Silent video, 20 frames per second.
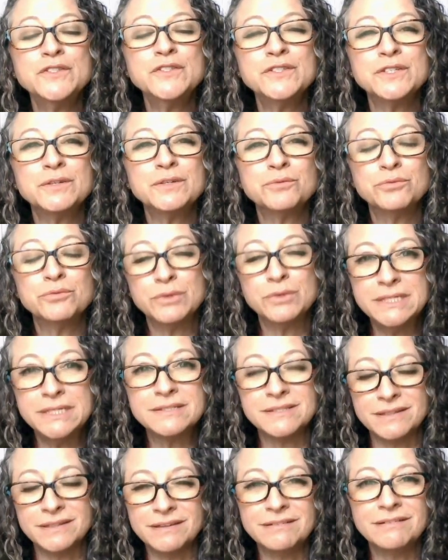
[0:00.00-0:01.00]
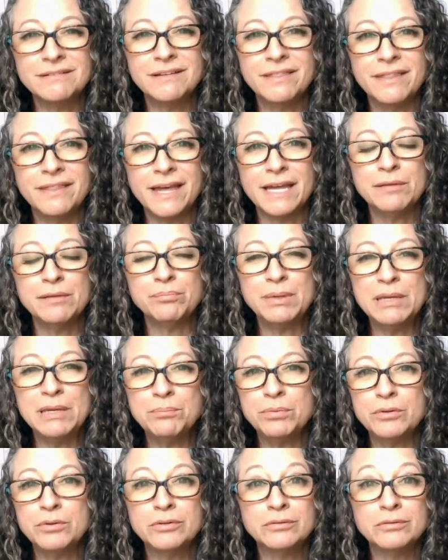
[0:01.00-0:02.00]
the first reason
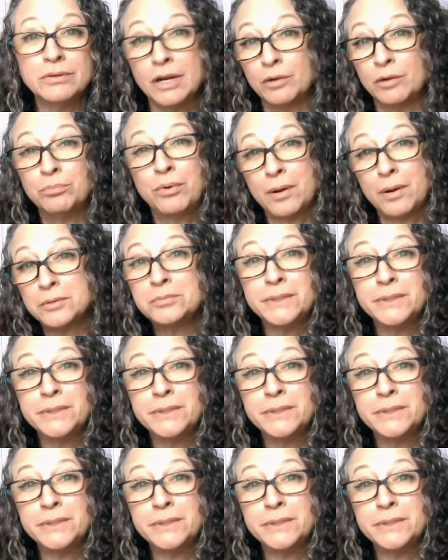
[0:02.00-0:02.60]
that people